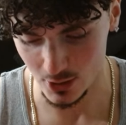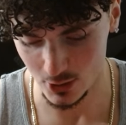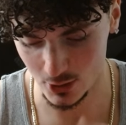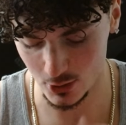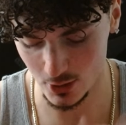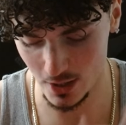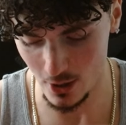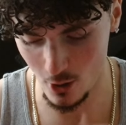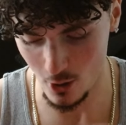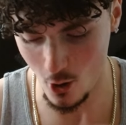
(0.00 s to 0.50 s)

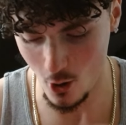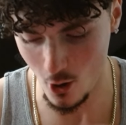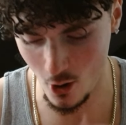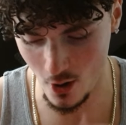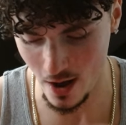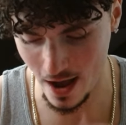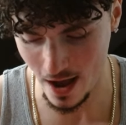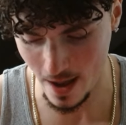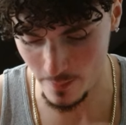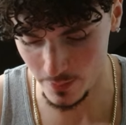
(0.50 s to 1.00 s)
So that
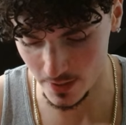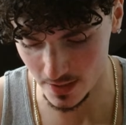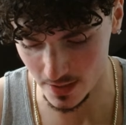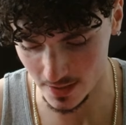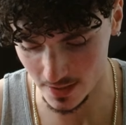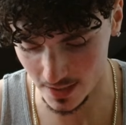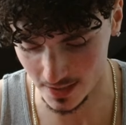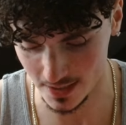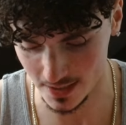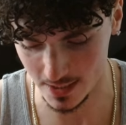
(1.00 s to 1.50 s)
all happened
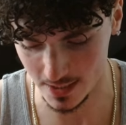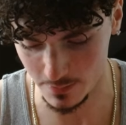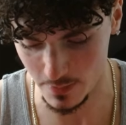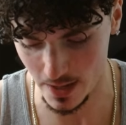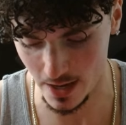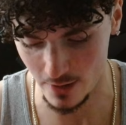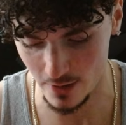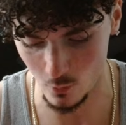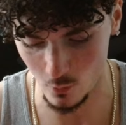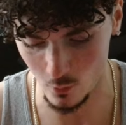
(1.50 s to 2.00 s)
in like the
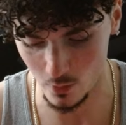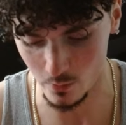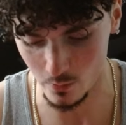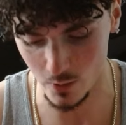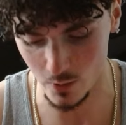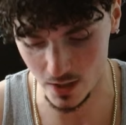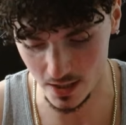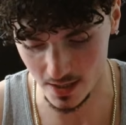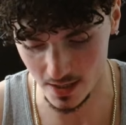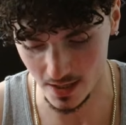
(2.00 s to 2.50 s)
span of one
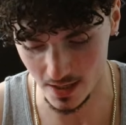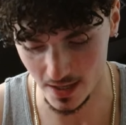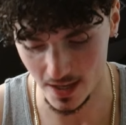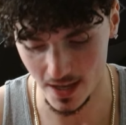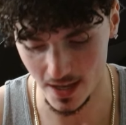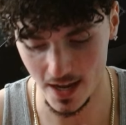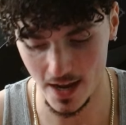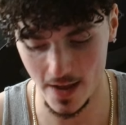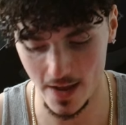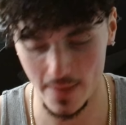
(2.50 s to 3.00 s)
week,
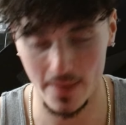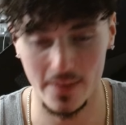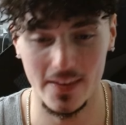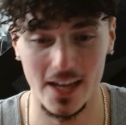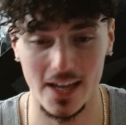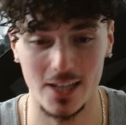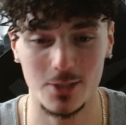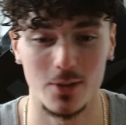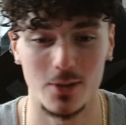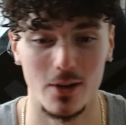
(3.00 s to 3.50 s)
and then
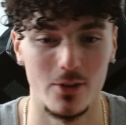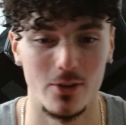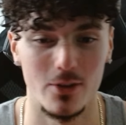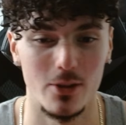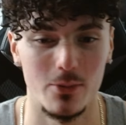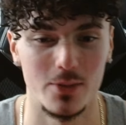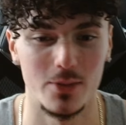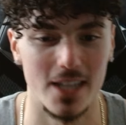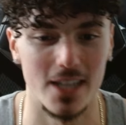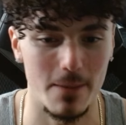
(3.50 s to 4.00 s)
that's when I
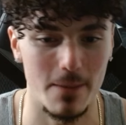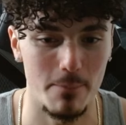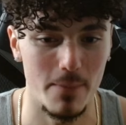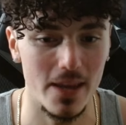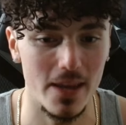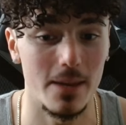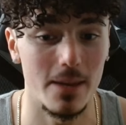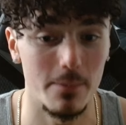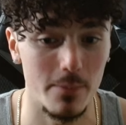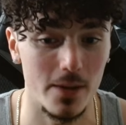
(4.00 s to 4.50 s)
really was like
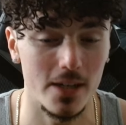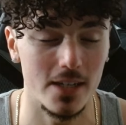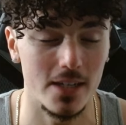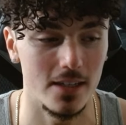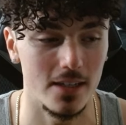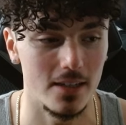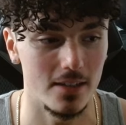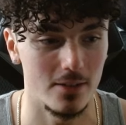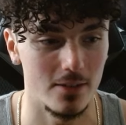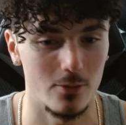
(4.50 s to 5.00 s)
making
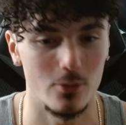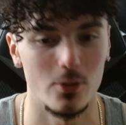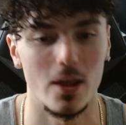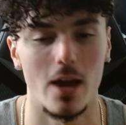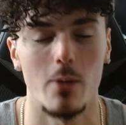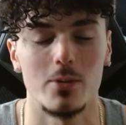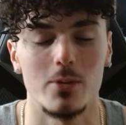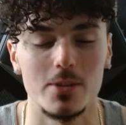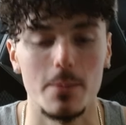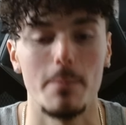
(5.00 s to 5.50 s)
money. Or well,
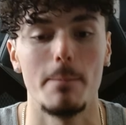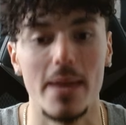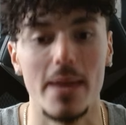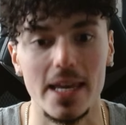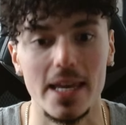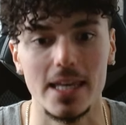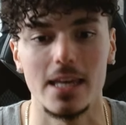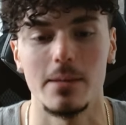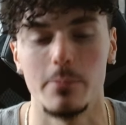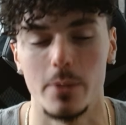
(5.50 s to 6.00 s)
I wasn't
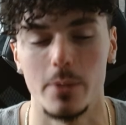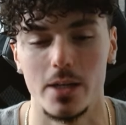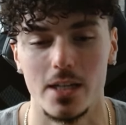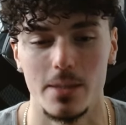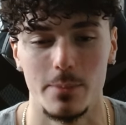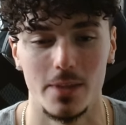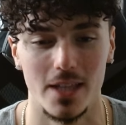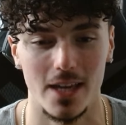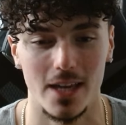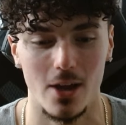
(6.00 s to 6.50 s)
making
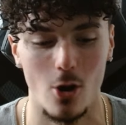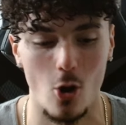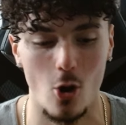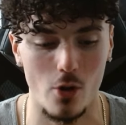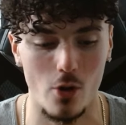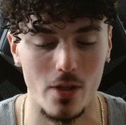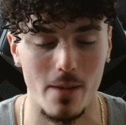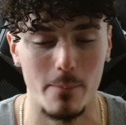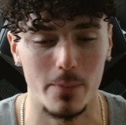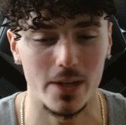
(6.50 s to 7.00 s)
money, but like
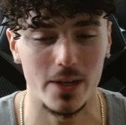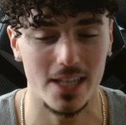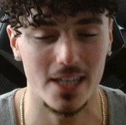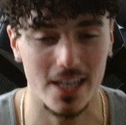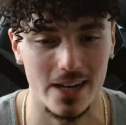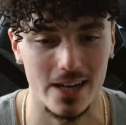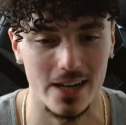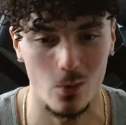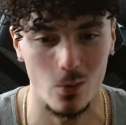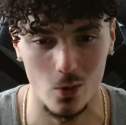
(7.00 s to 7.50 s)
all that money
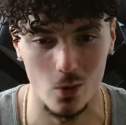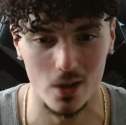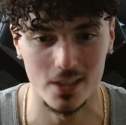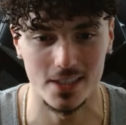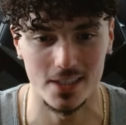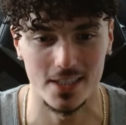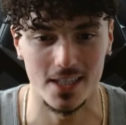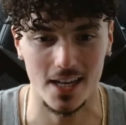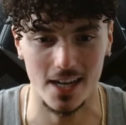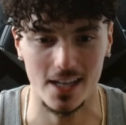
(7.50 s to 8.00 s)
hit at
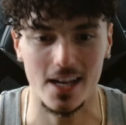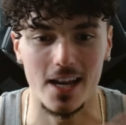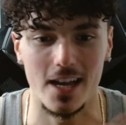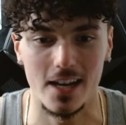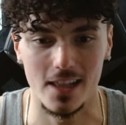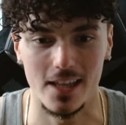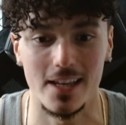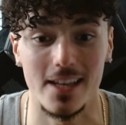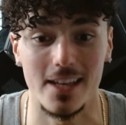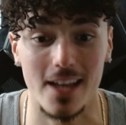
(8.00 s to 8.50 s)
once, and then I kind
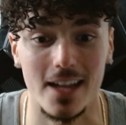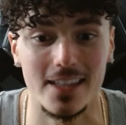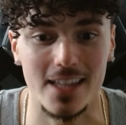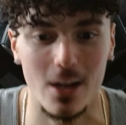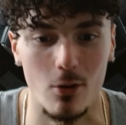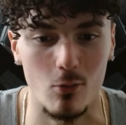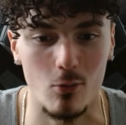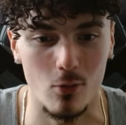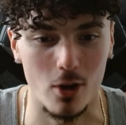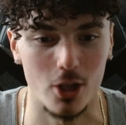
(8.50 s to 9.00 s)
of like got
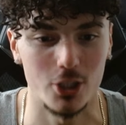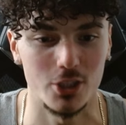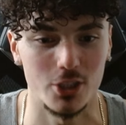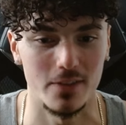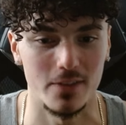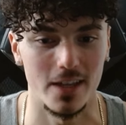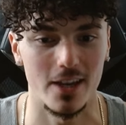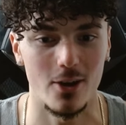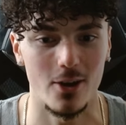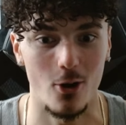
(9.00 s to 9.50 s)
that rush
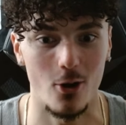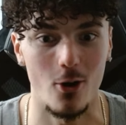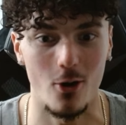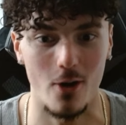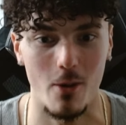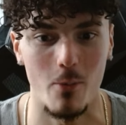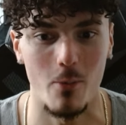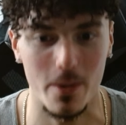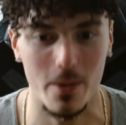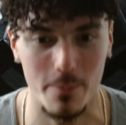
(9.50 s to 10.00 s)
of like, oh,
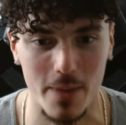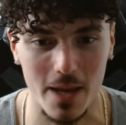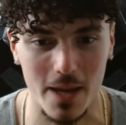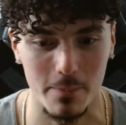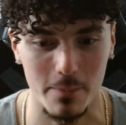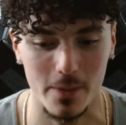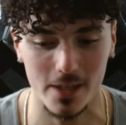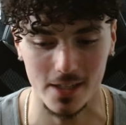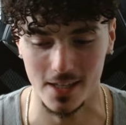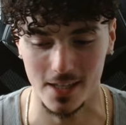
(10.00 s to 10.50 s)
I want to
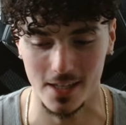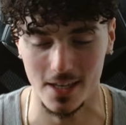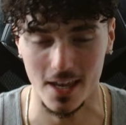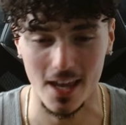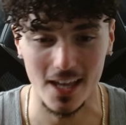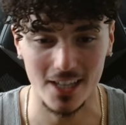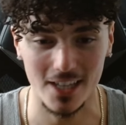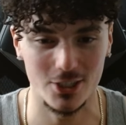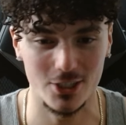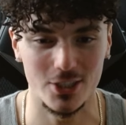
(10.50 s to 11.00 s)
make money. Like
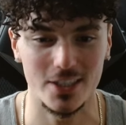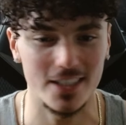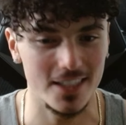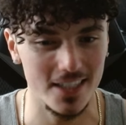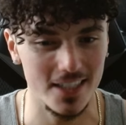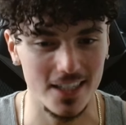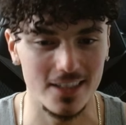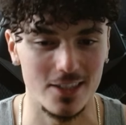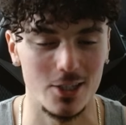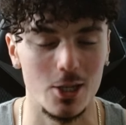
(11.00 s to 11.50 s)
just
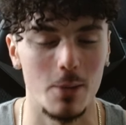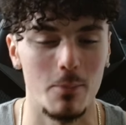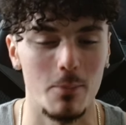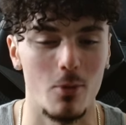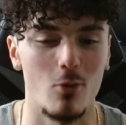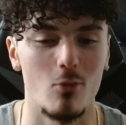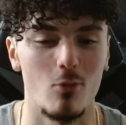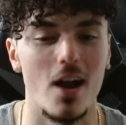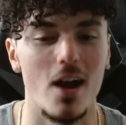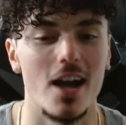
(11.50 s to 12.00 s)
seeing the
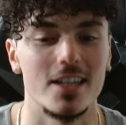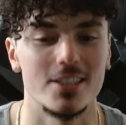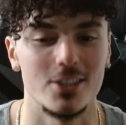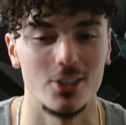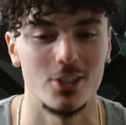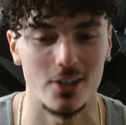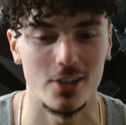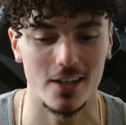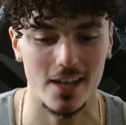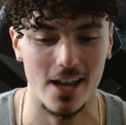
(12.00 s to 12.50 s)
number rise in
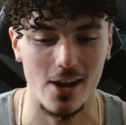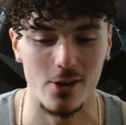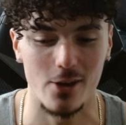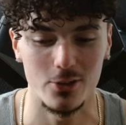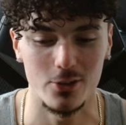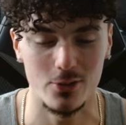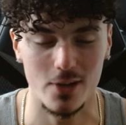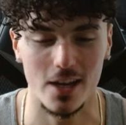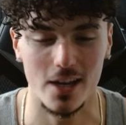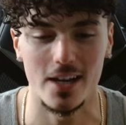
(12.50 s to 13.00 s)
your
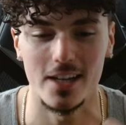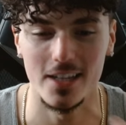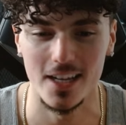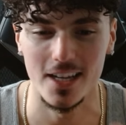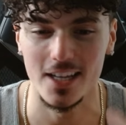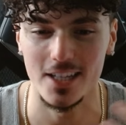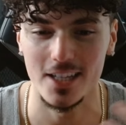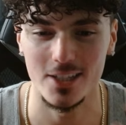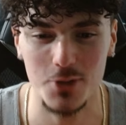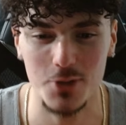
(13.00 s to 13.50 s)
account, you kind of
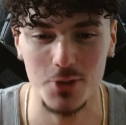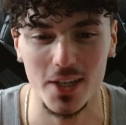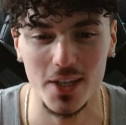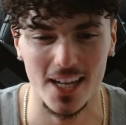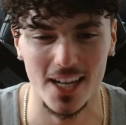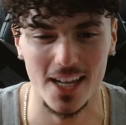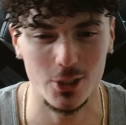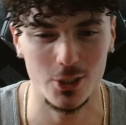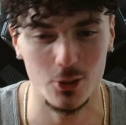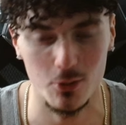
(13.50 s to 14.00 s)
you get
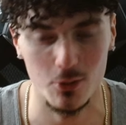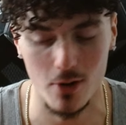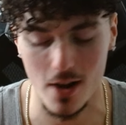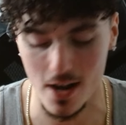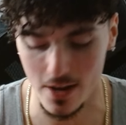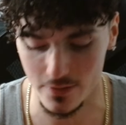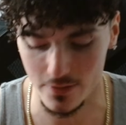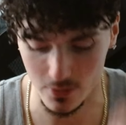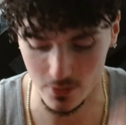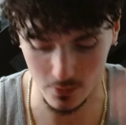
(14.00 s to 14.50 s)
that
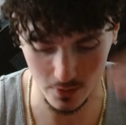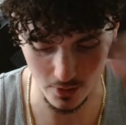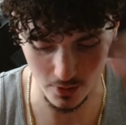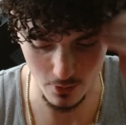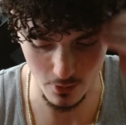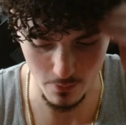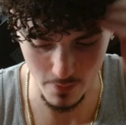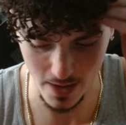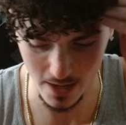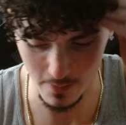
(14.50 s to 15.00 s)
drive to you
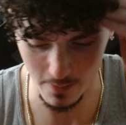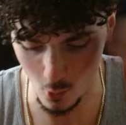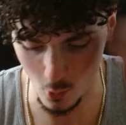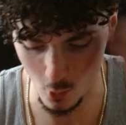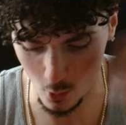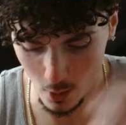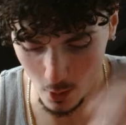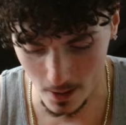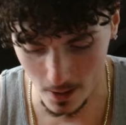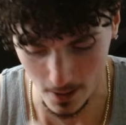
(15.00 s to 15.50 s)
know make
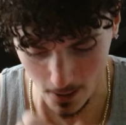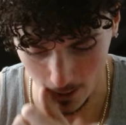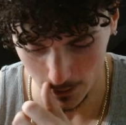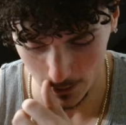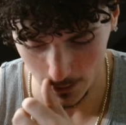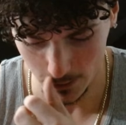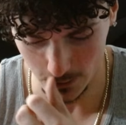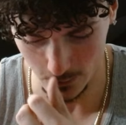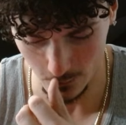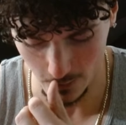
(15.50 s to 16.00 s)
more.
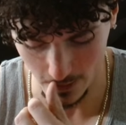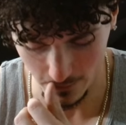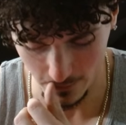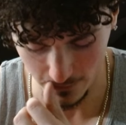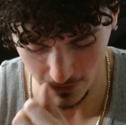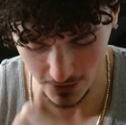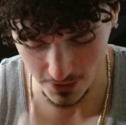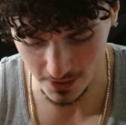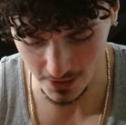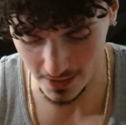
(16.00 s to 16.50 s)
So what
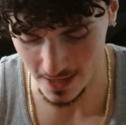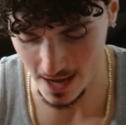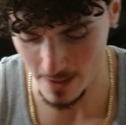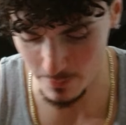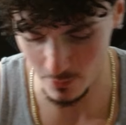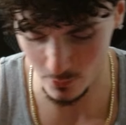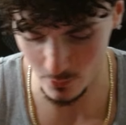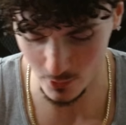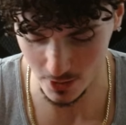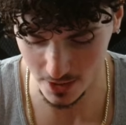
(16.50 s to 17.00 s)
officially
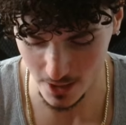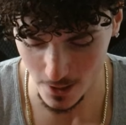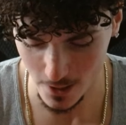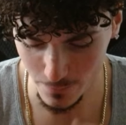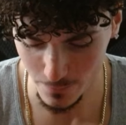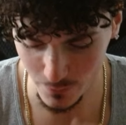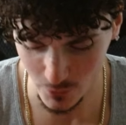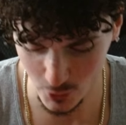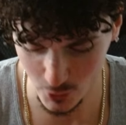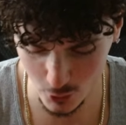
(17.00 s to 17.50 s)
happened was
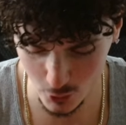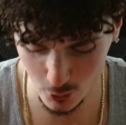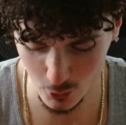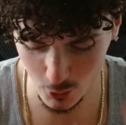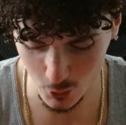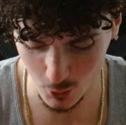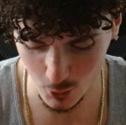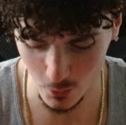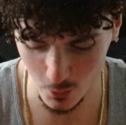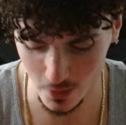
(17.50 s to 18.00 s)

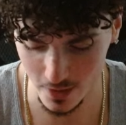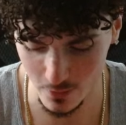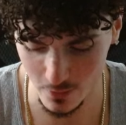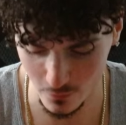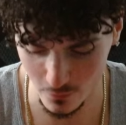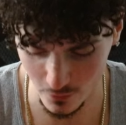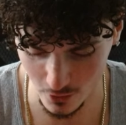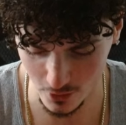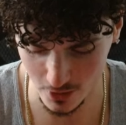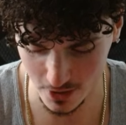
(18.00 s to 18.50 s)
June
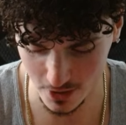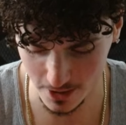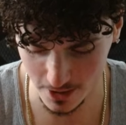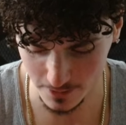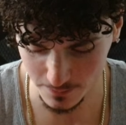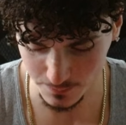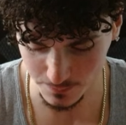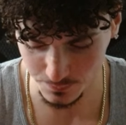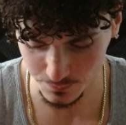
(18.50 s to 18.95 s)
21st.